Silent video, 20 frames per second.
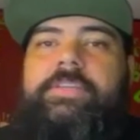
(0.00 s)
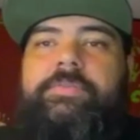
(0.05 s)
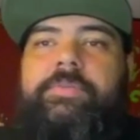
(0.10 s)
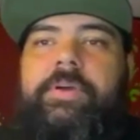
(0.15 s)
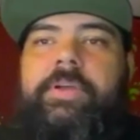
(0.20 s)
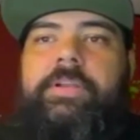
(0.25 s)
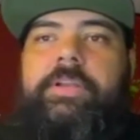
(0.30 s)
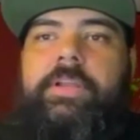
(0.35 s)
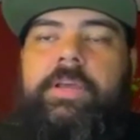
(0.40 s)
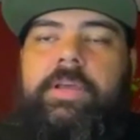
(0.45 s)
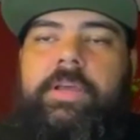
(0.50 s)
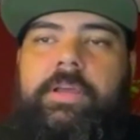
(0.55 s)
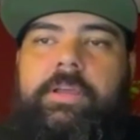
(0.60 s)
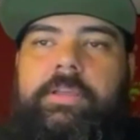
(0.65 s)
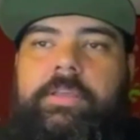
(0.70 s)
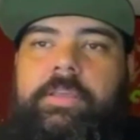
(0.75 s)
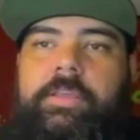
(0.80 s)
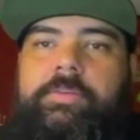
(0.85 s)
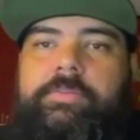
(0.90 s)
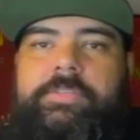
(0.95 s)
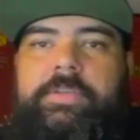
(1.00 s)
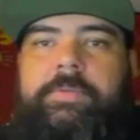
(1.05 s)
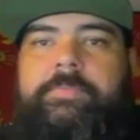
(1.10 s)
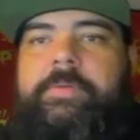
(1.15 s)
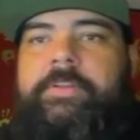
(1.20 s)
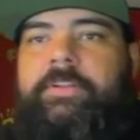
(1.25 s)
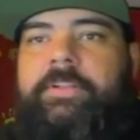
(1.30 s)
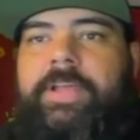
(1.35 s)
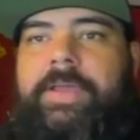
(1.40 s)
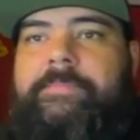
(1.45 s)
D1. He was a
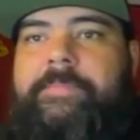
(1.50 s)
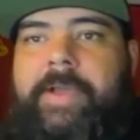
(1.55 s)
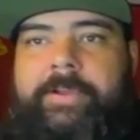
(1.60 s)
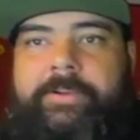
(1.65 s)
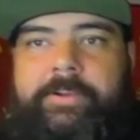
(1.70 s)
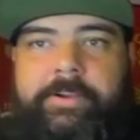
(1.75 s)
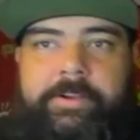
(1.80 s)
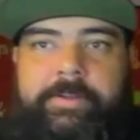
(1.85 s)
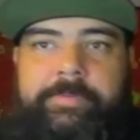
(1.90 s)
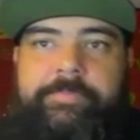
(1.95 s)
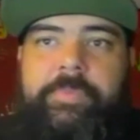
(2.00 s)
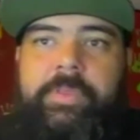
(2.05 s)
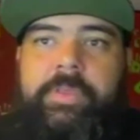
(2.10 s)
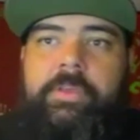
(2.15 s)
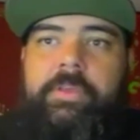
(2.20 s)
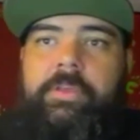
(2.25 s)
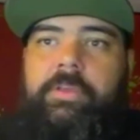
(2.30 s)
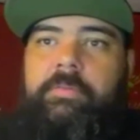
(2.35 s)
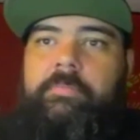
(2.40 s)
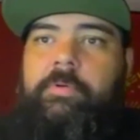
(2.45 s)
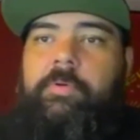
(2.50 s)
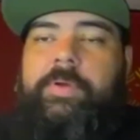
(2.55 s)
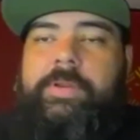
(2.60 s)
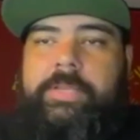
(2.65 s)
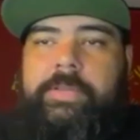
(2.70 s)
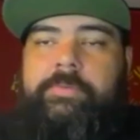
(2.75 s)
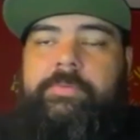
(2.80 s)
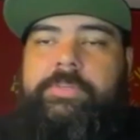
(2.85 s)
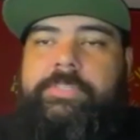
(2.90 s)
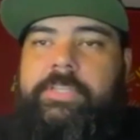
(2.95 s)
middle linebacker. But when
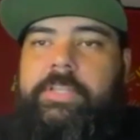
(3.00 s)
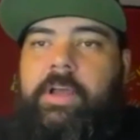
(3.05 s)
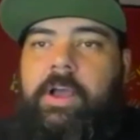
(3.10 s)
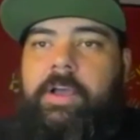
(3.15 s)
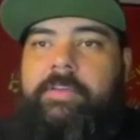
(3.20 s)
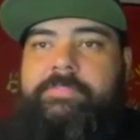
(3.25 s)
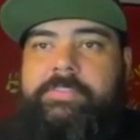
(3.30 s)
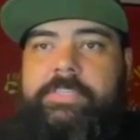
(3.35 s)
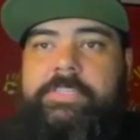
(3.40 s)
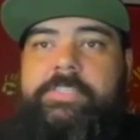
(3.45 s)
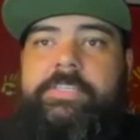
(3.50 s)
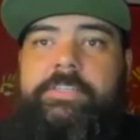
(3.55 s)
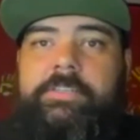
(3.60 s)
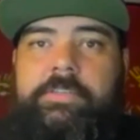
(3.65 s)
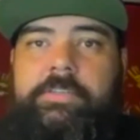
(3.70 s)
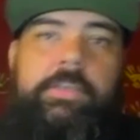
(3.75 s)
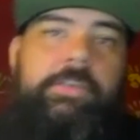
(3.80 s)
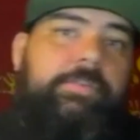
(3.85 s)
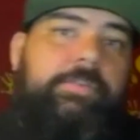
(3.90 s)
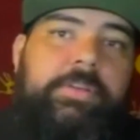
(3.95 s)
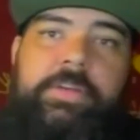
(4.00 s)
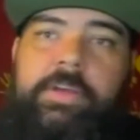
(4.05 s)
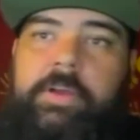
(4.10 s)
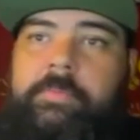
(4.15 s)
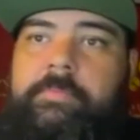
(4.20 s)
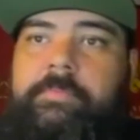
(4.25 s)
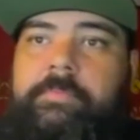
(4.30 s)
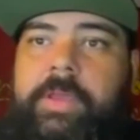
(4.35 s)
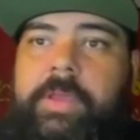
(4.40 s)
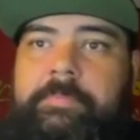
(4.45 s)
he was in the off season, he would
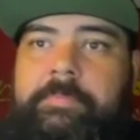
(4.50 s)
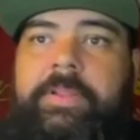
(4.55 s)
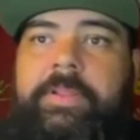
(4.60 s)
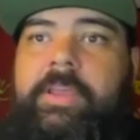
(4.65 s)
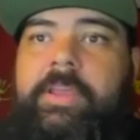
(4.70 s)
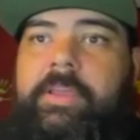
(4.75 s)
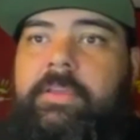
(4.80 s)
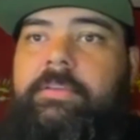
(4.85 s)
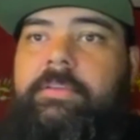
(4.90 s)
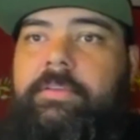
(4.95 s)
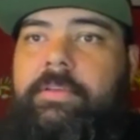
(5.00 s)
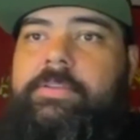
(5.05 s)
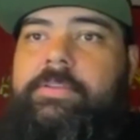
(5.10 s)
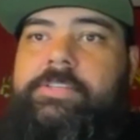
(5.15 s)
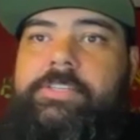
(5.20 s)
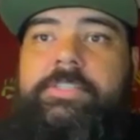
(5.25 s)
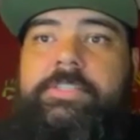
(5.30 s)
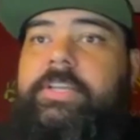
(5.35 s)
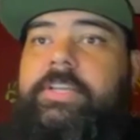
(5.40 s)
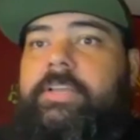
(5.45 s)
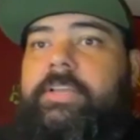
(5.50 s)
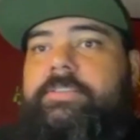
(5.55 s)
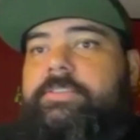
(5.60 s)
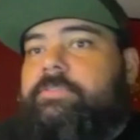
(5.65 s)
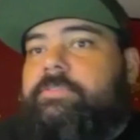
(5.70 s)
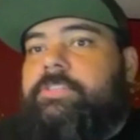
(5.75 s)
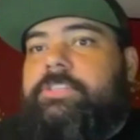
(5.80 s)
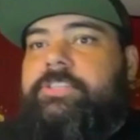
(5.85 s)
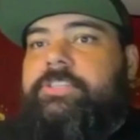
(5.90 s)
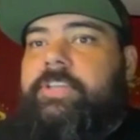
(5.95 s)
come and play just to get
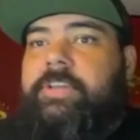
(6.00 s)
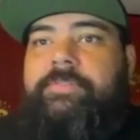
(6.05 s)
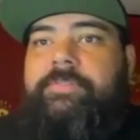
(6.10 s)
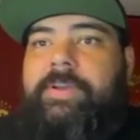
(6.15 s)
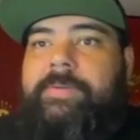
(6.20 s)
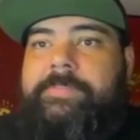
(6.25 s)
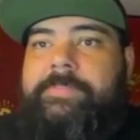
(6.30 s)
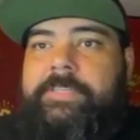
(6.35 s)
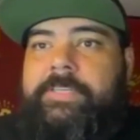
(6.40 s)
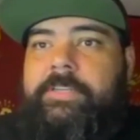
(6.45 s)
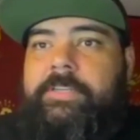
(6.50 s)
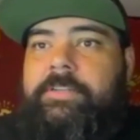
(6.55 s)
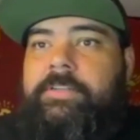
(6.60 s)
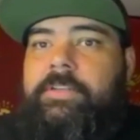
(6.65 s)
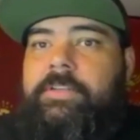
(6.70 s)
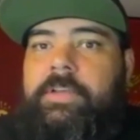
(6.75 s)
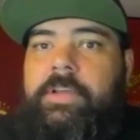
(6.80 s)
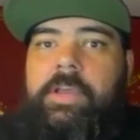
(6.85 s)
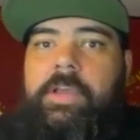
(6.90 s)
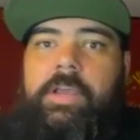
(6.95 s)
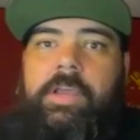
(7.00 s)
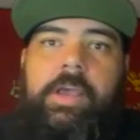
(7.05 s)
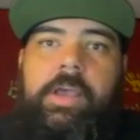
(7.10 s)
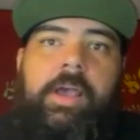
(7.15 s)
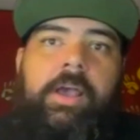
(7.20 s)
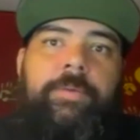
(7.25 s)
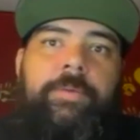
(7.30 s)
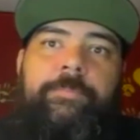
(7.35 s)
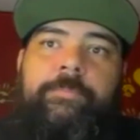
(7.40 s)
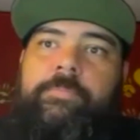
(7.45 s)
reps in.
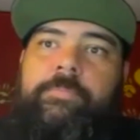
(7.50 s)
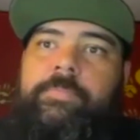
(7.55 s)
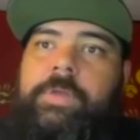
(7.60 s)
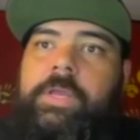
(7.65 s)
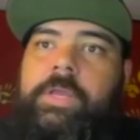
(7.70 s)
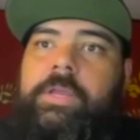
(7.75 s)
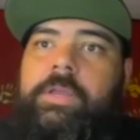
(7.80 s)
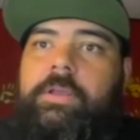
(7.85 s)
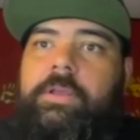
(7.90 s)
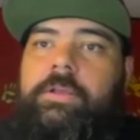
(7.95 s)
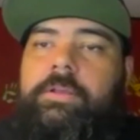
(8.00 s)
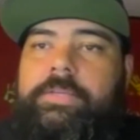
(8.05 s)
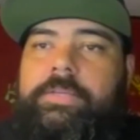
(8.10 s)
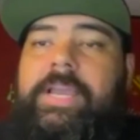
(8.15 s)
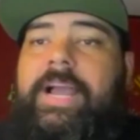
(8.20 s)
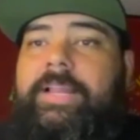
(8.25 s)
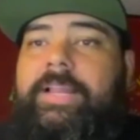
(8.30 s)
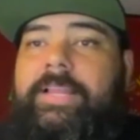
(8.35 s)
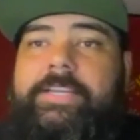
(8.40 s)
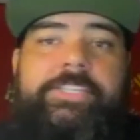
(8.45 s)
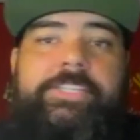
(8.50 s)
Um, yeah, like